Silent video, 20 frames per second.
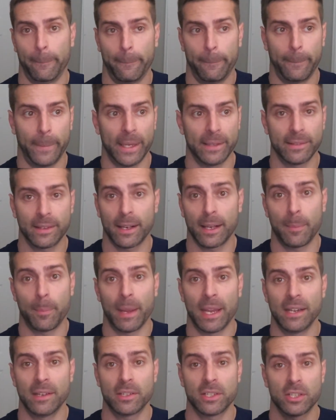basically
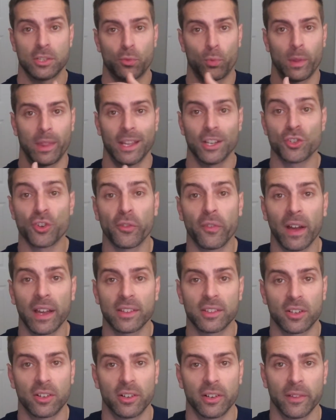patients with
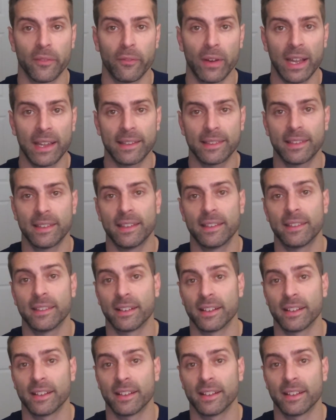intravascular devices,